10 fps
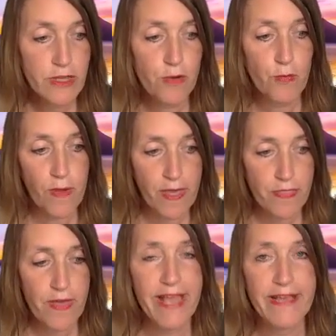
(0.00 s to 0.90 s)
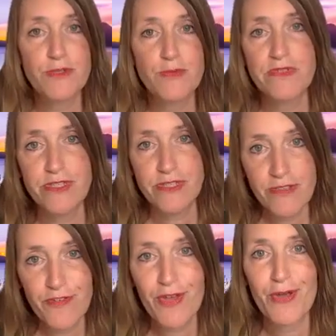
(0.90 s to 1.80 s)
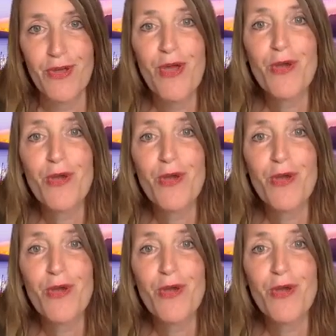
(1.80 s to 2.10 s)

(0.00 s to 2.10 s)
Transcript: with a specific